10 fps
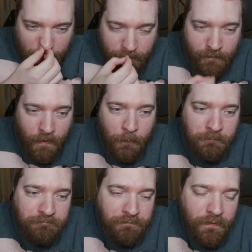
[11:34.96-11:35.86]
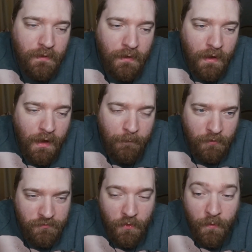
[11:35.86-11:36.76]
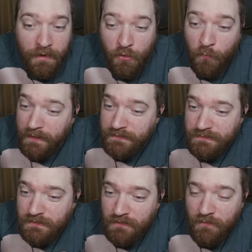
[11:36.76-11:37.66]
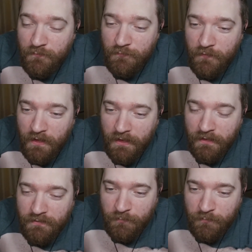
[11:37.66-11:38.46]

So I'm also on a quest to find